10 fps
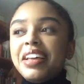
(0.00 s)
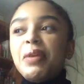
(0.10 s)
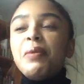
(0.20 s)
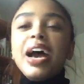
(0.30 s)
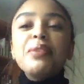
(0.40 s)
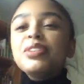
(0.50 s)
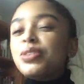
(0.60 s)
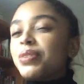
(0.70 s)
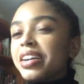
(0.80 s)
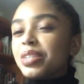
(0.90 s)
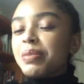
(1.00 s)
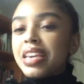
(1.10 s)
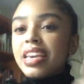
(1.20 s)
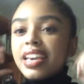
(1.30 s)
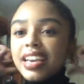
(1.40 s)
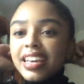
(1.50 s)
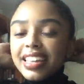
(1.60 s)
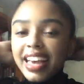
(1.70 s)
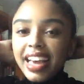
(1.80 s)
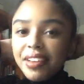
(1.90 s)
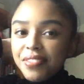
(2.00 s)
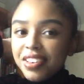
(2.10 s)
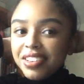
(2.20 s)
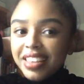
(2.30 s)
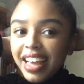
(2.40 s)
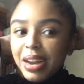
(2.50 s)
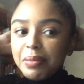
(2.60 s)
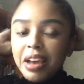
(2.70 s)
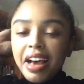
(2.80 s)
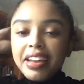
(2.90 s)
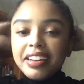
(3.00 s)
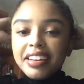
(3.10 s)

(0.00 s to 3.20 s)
Like, why would you watch me? Like, I feel that I'm not